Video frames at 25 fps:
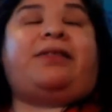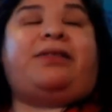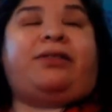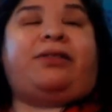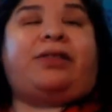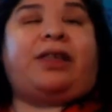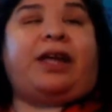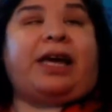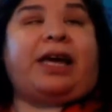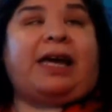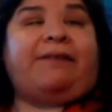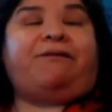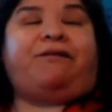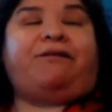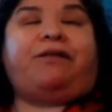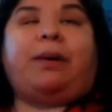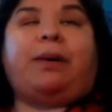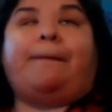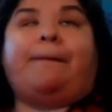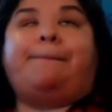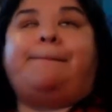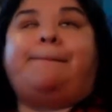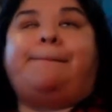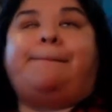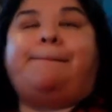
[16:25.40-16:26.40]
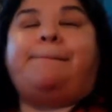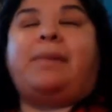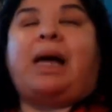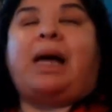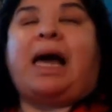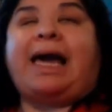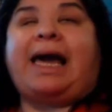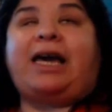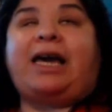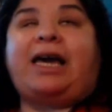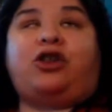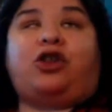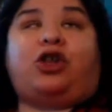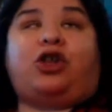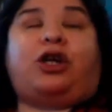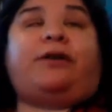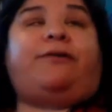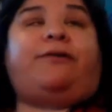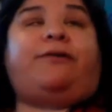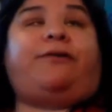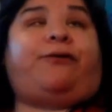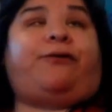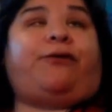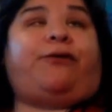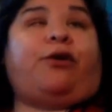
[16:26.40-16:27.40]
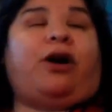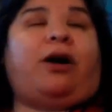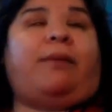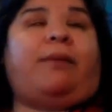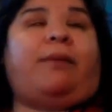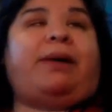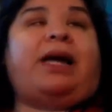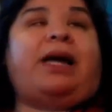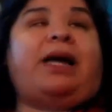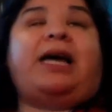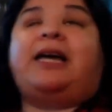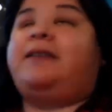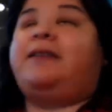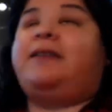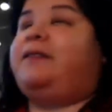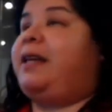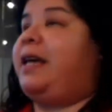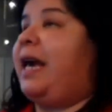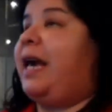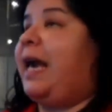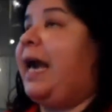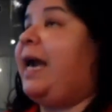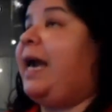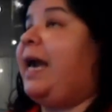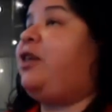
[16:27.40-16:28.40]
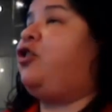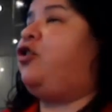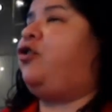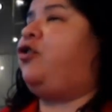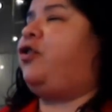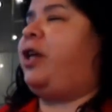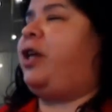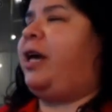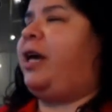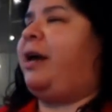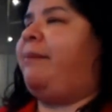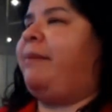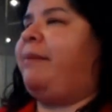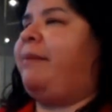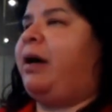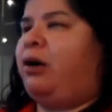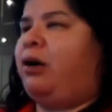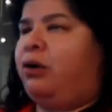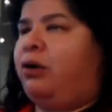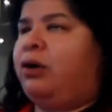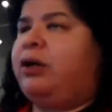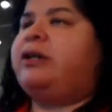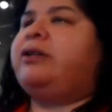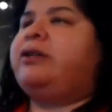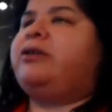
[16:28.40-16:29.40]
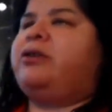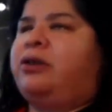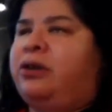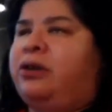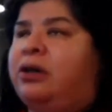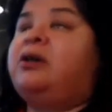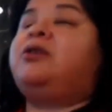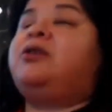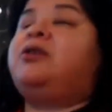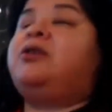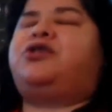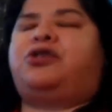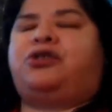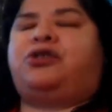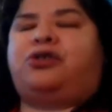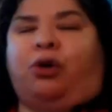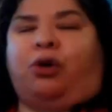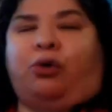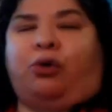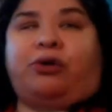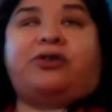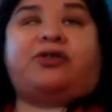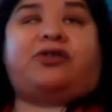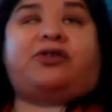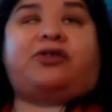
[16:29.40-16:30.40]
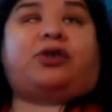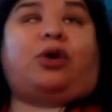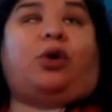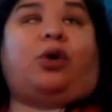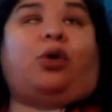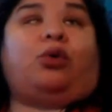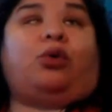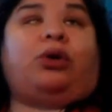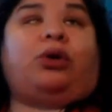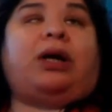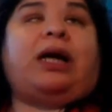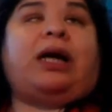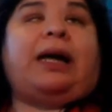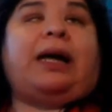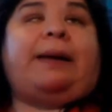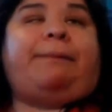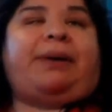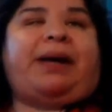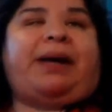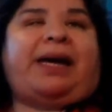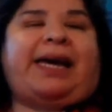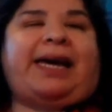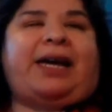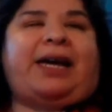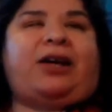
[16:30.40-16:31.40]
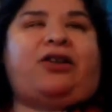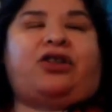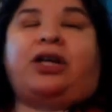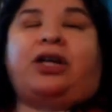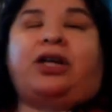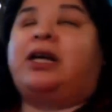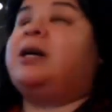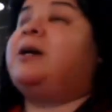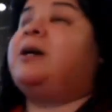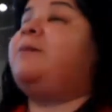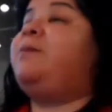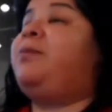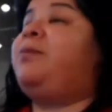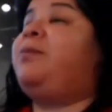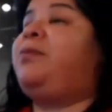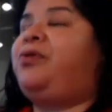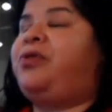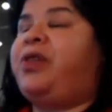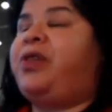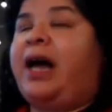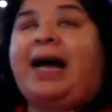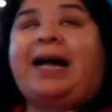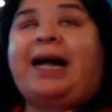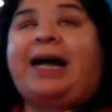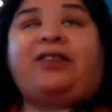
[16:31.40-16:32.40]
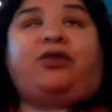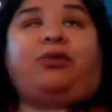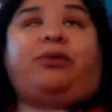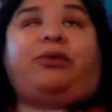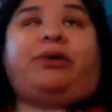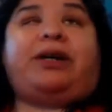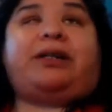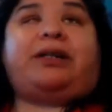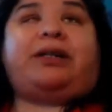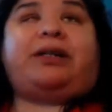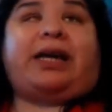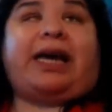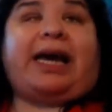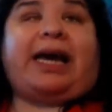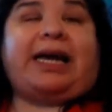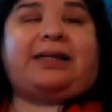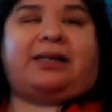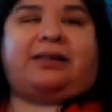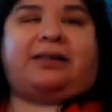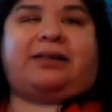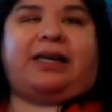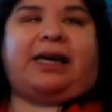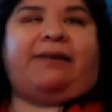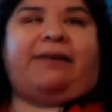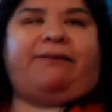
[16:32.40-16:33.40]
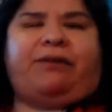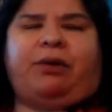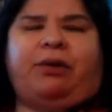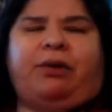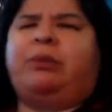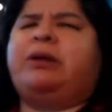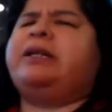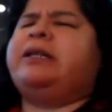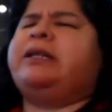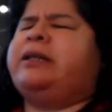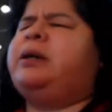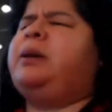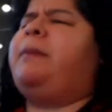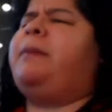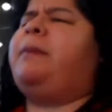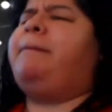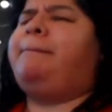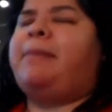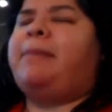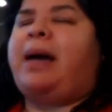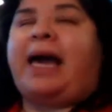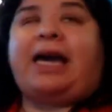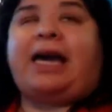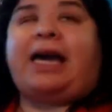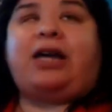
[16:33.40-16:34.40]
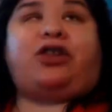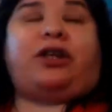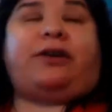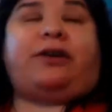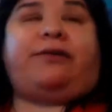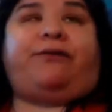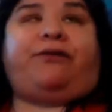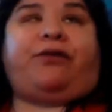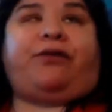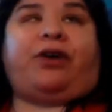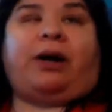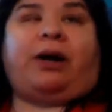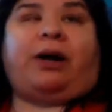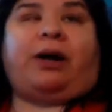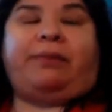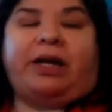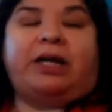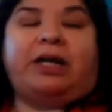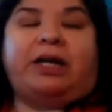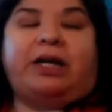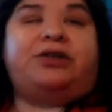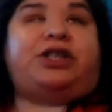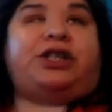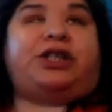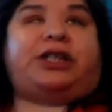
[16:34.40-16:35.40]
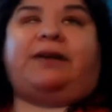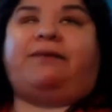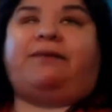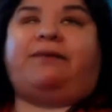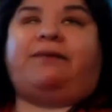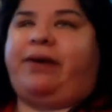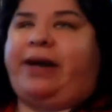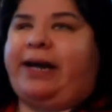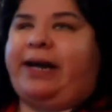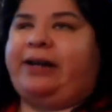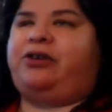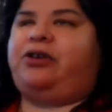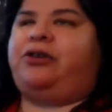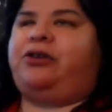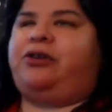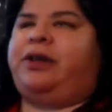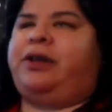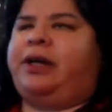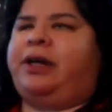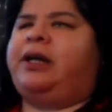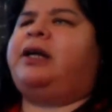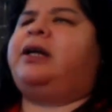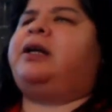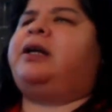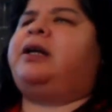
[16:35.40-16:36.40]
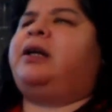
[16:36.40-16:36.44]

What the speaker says: the information from the HTML source code page. That's where it takes its information from to convey it to the